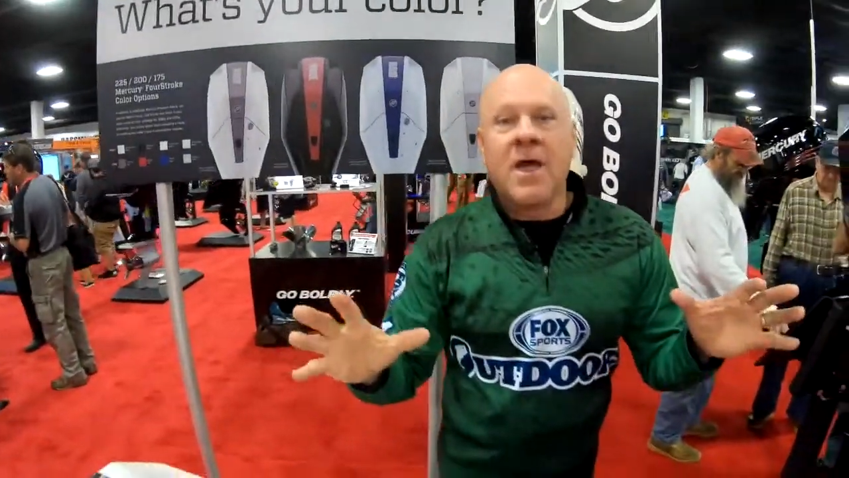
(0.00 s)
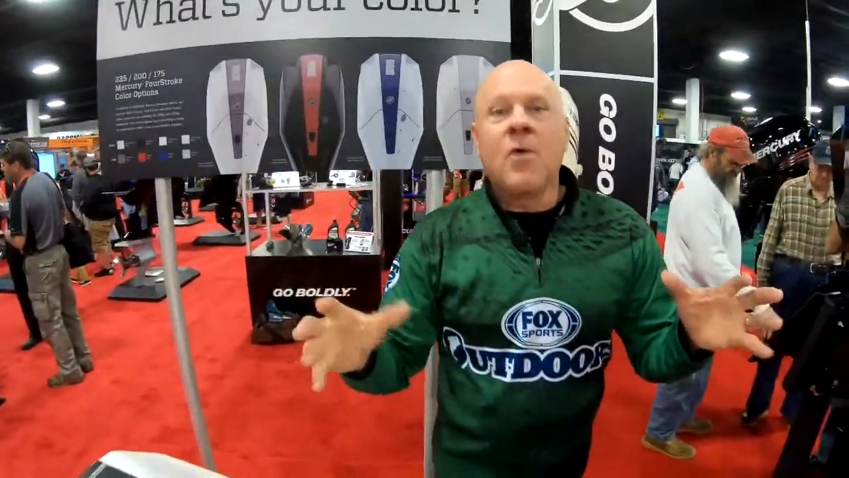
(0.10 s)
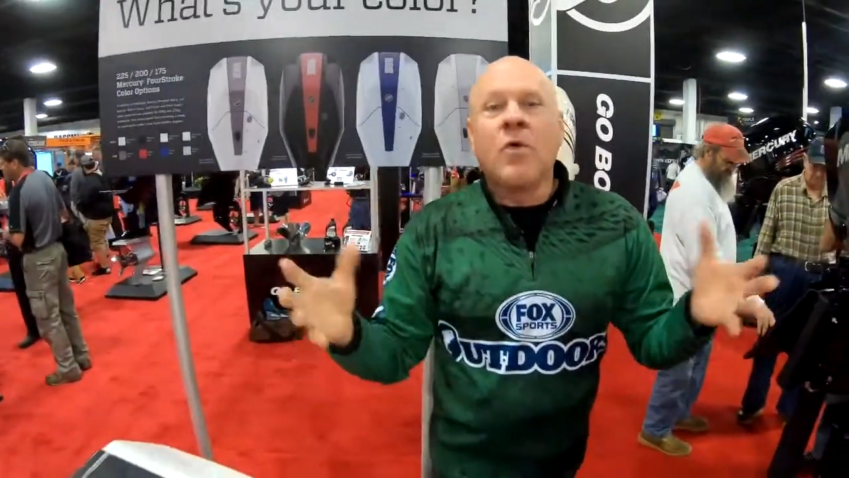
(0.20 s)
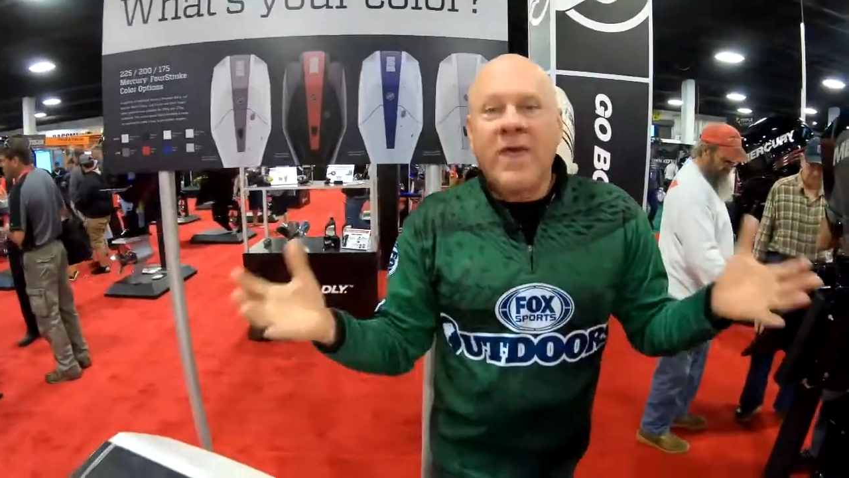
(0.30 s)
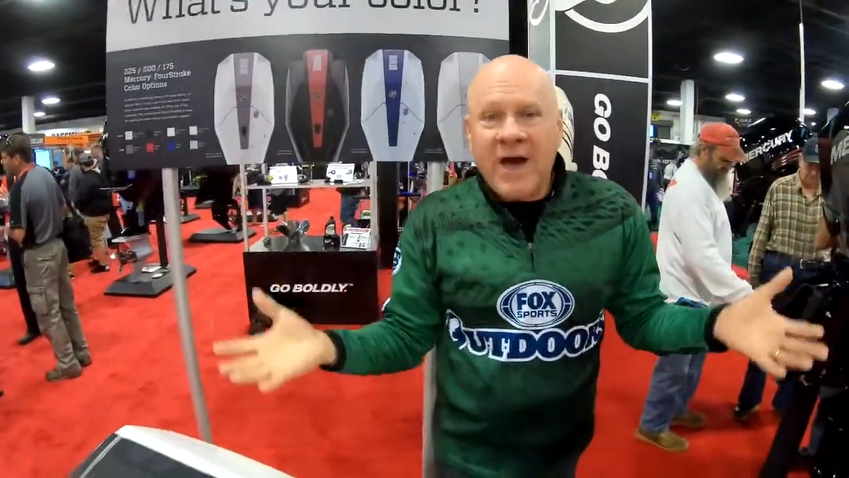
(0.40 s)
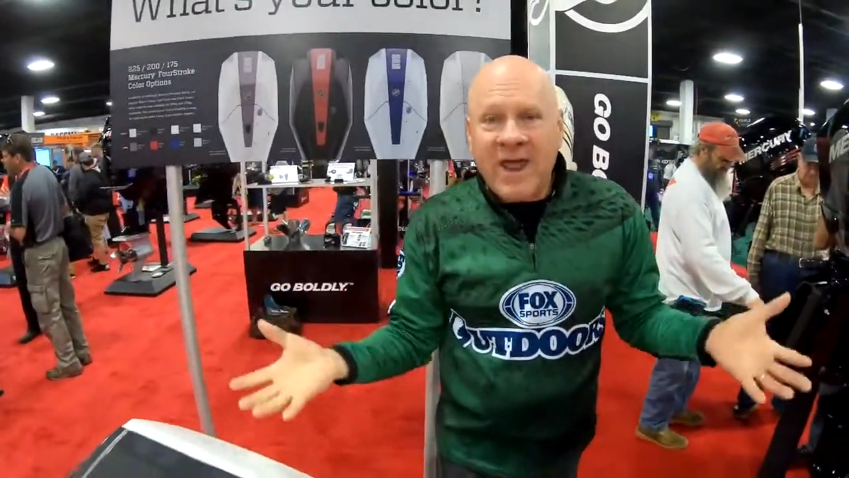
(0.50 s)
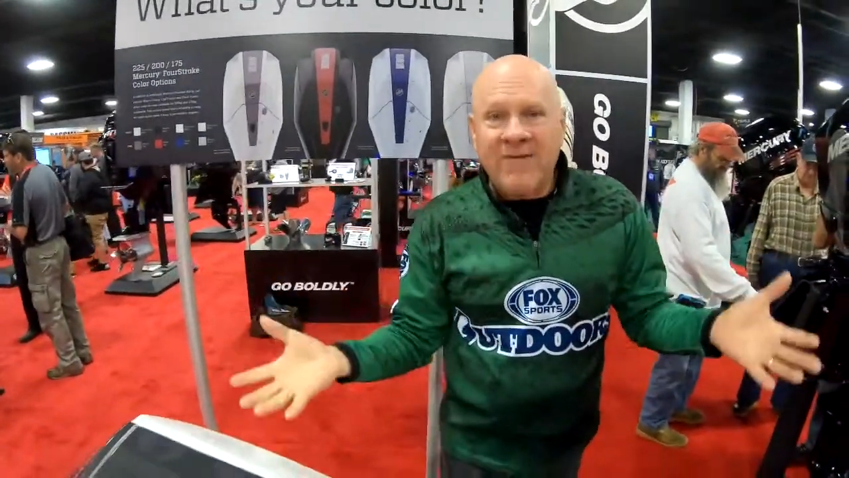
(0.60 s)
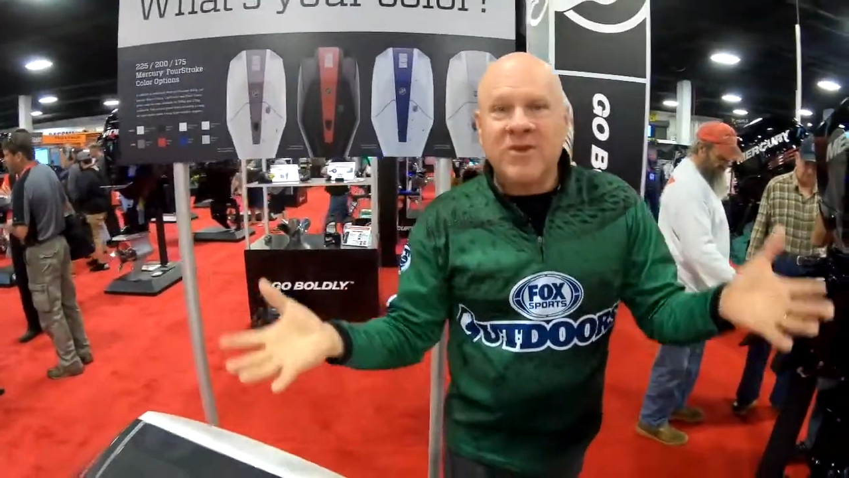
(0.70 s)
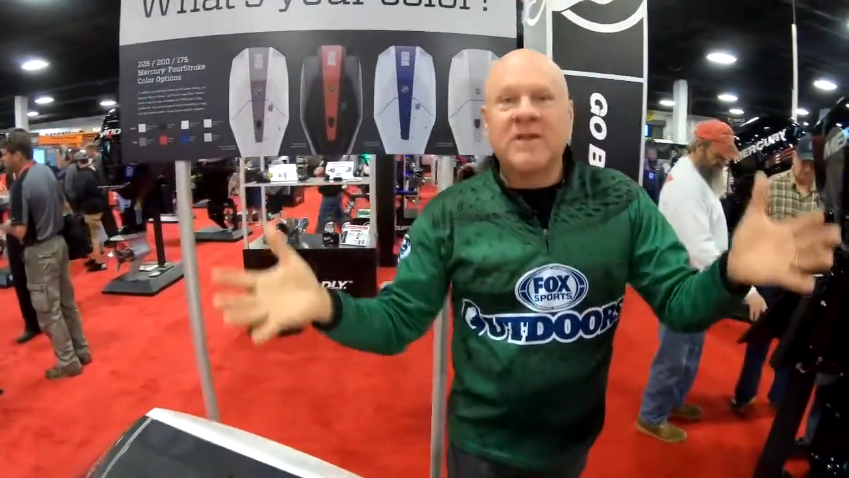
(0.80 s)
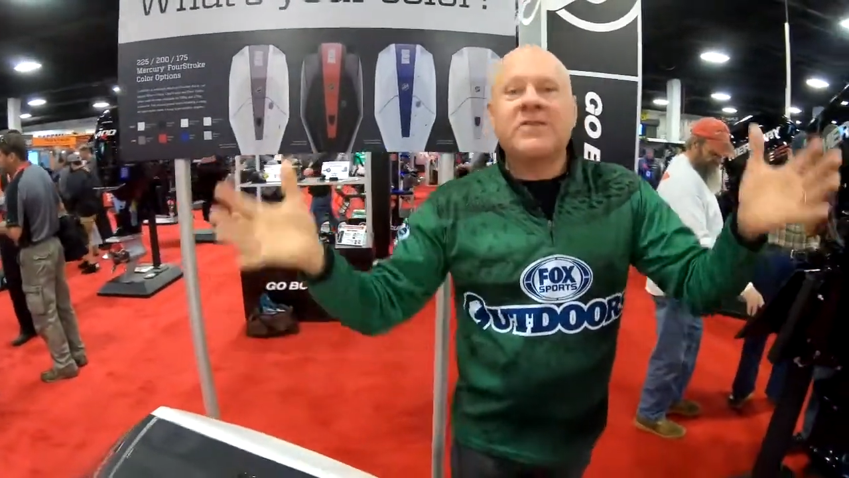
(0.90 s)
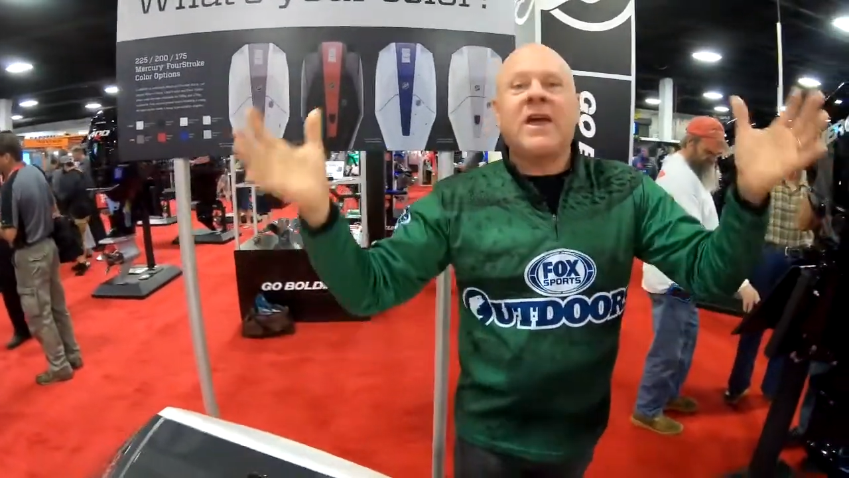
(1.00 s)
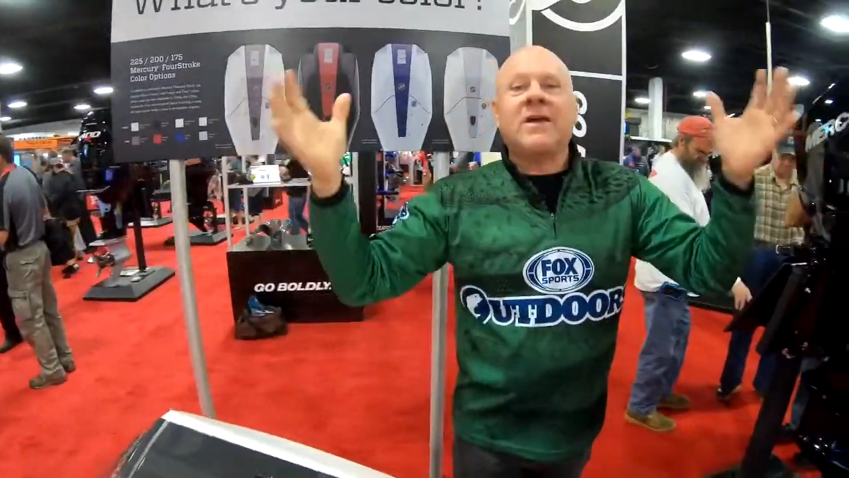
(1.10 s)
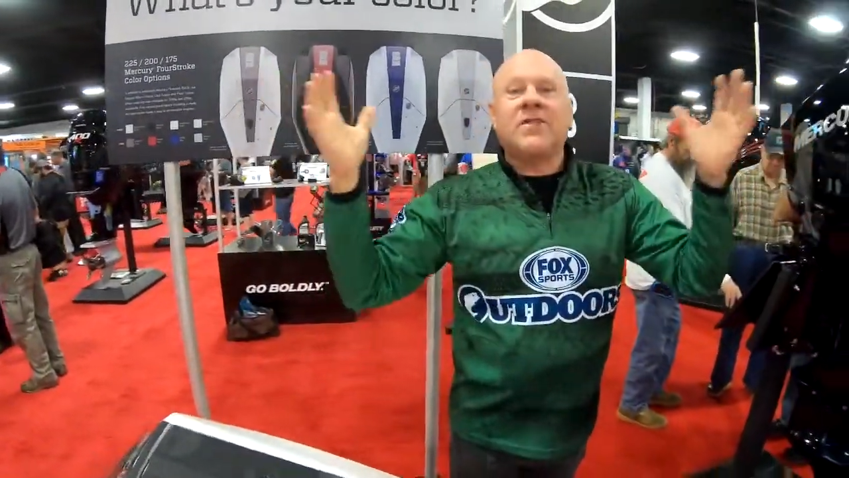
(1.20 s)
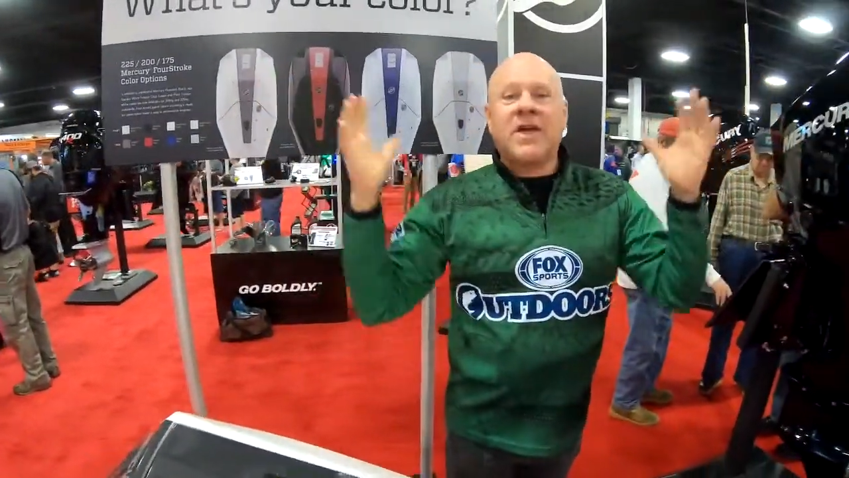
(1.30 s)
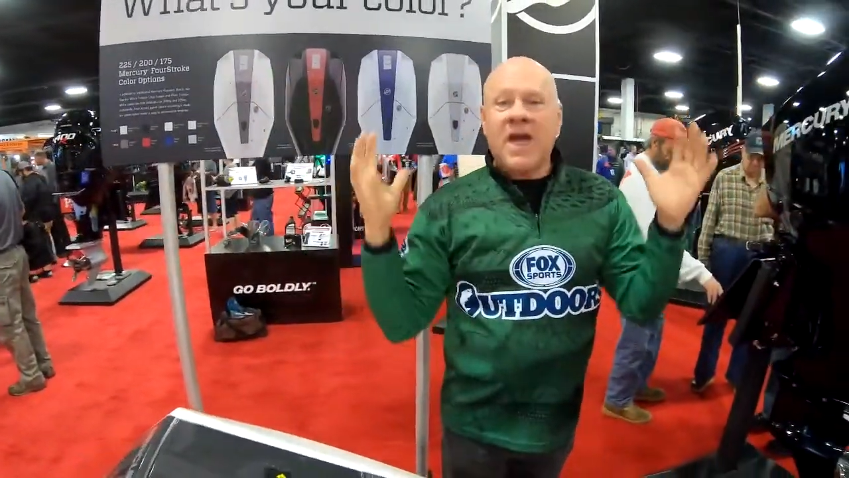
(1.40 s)
without having to
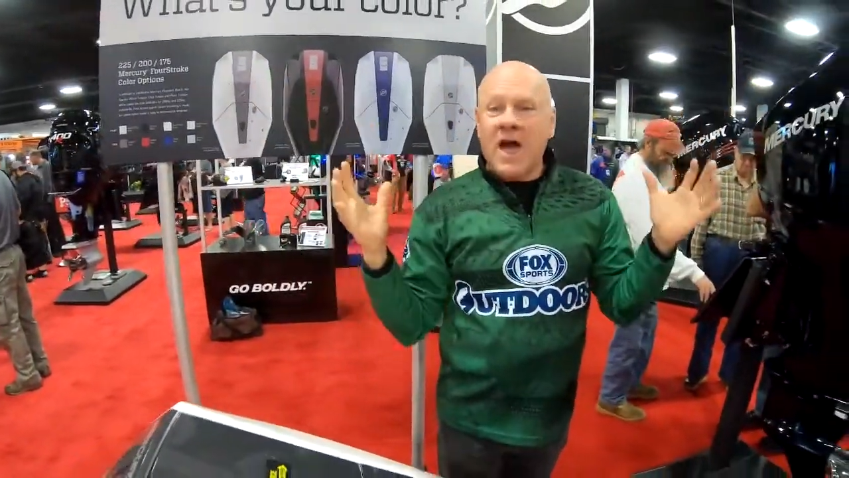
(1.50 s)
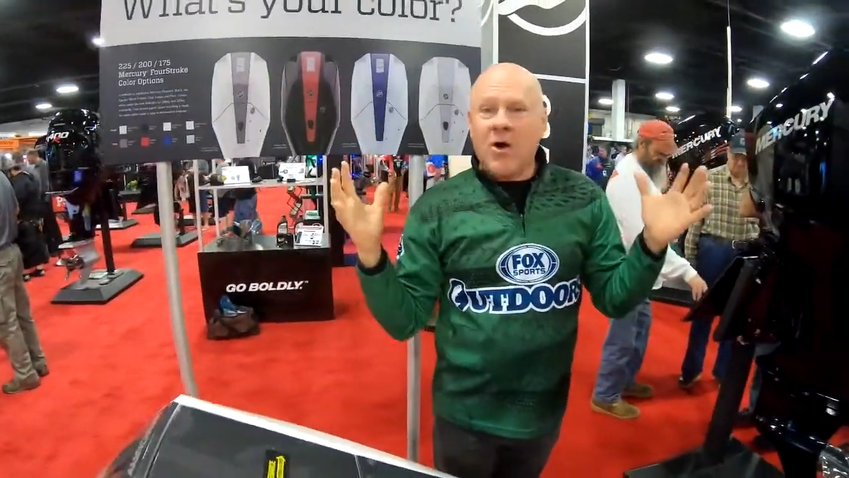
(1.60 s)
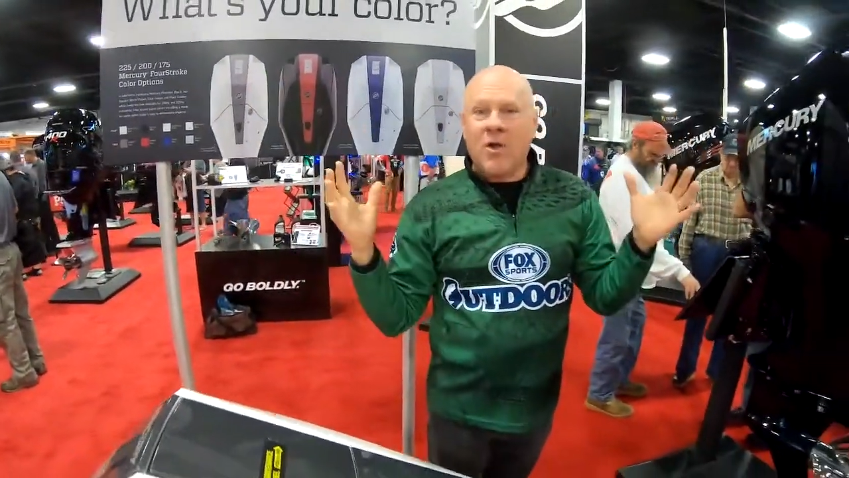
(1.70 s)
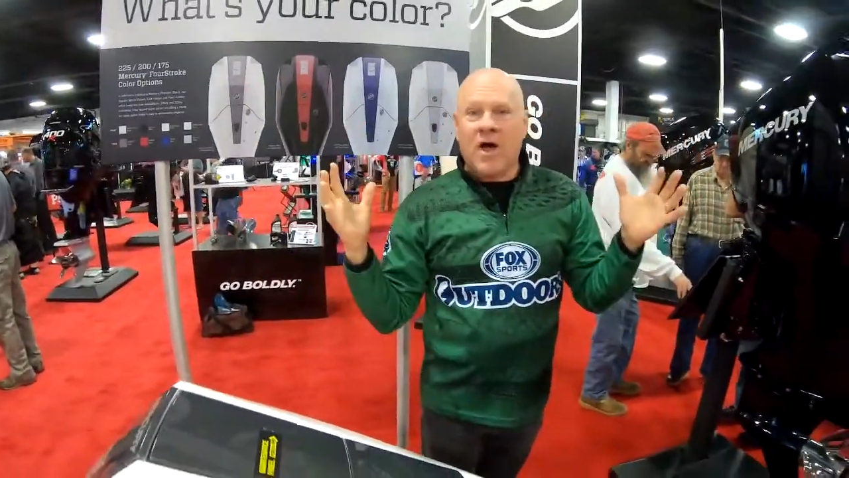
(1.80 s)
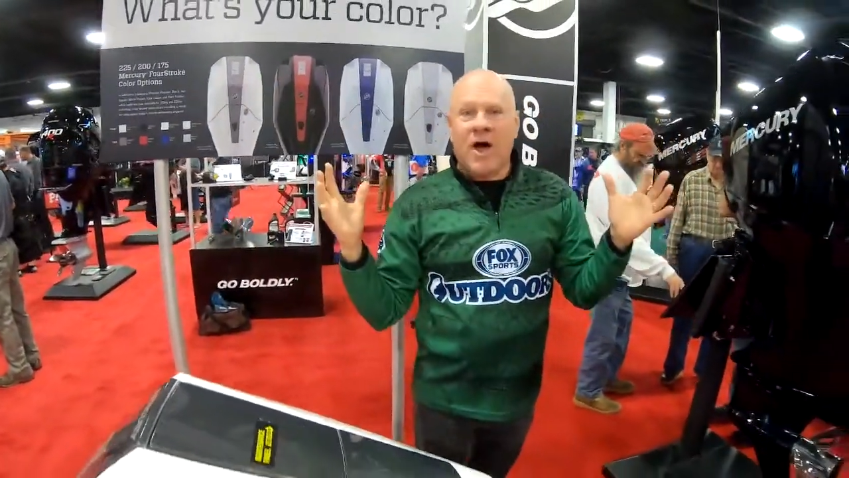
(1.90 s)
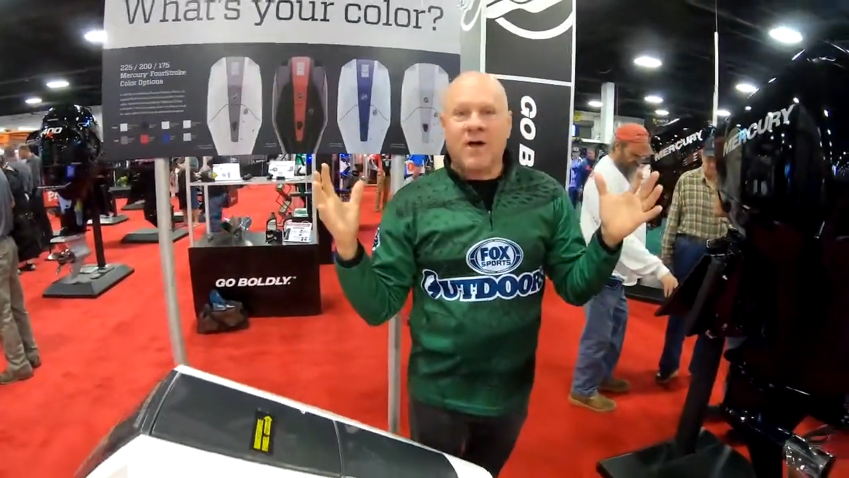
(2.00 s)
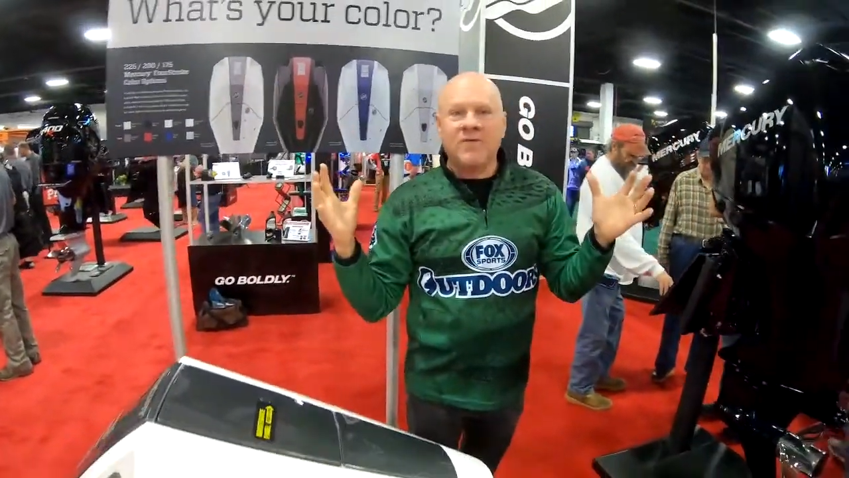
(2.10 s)
take the cowl off.